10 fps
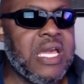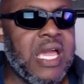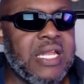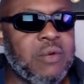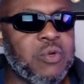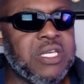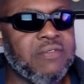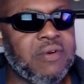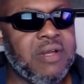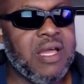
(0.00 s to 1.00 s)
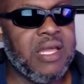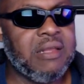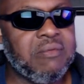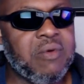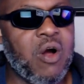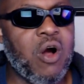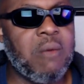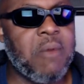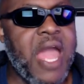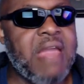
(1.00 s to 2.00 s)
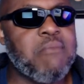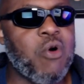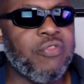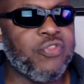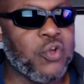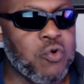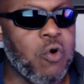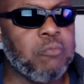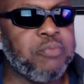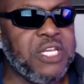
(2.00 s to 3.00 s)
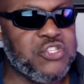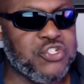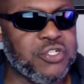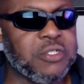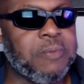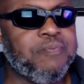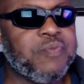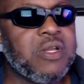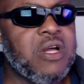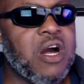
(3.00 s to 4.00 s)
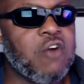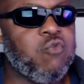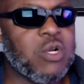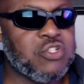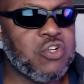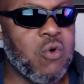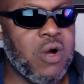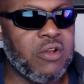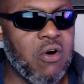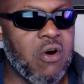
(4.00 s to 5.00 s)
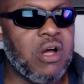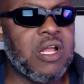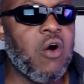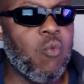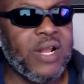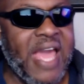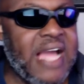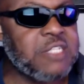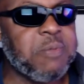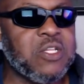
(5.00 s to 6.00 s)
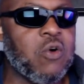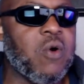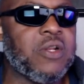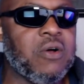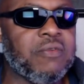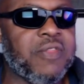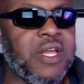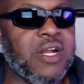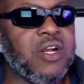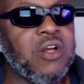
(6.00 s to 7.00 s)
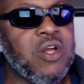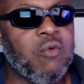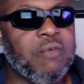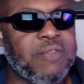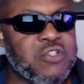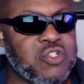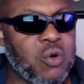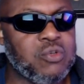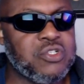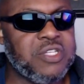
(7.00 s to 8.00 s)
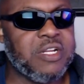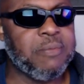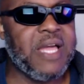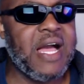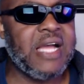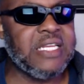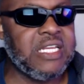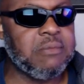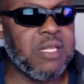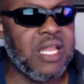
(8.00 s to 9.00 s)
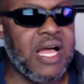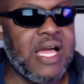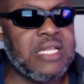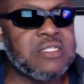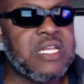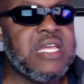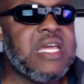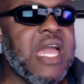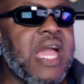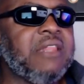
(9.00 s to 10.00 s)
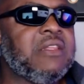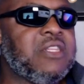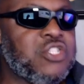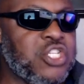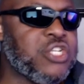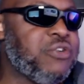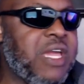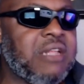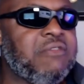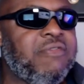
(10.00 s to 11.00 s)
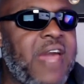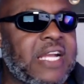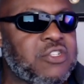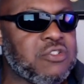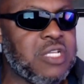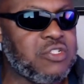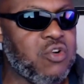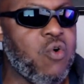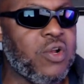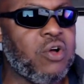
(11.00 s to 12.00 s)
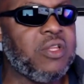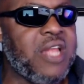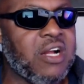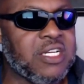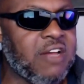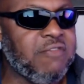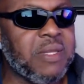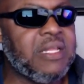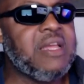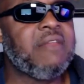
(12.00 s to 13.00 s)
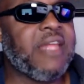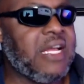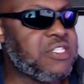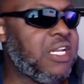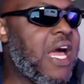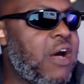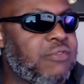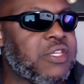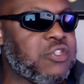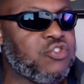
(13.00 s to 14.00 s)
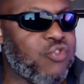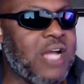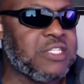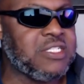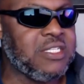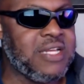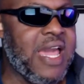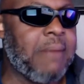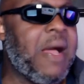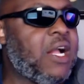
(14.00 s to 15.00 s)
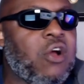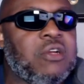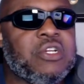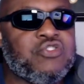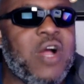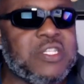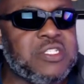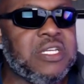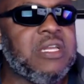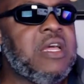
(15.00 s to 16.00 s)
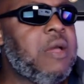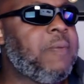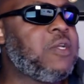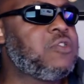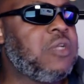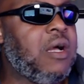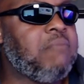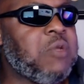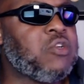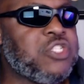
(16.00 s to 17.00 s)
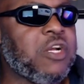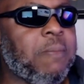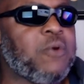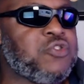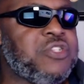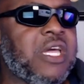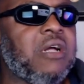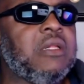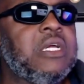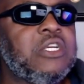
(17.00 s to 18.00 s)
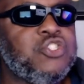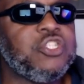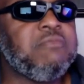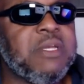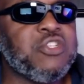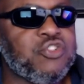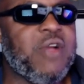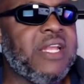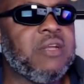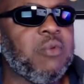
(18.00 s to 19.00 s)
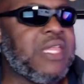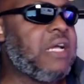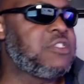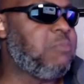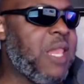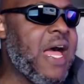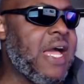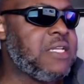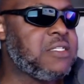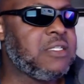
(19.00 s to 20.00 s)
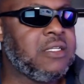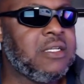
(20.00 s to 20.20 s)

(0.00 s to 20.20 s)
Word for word: and it will give a more thorough picture of what's going on or what has been going on there with the soldiers that are behind enemy lines and the deteriorating factors that's going on in our government that has allowed this atrocity to happen. I call it an atrocity because military personnel shouldn't be stranded without supplies.